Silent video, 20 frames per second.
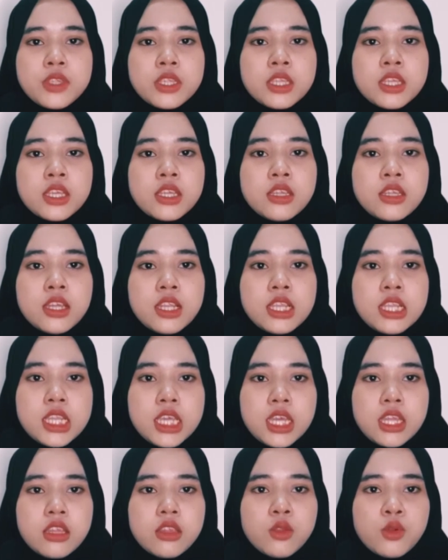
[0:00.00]
didn't
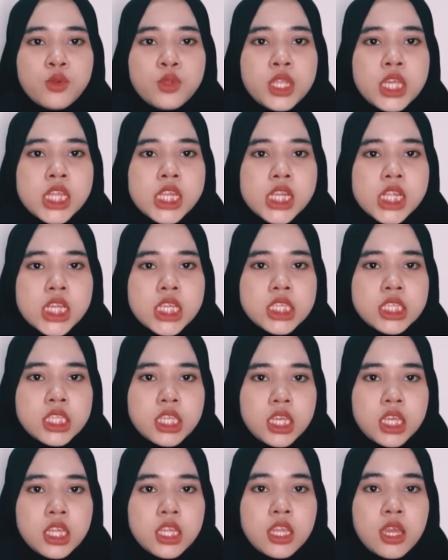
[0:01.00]
lead to decrease
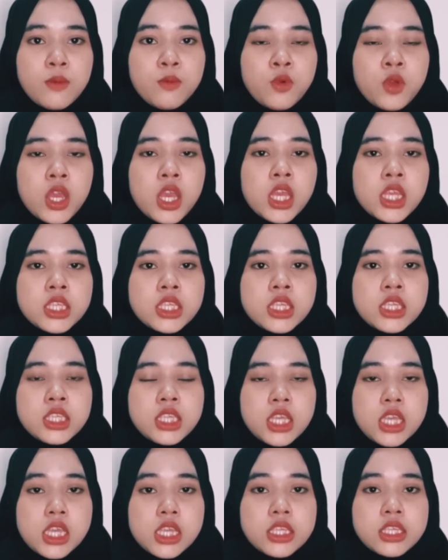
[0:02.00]
in
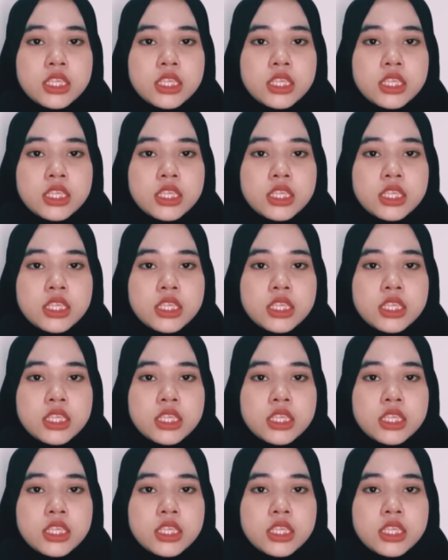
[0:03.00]
WACC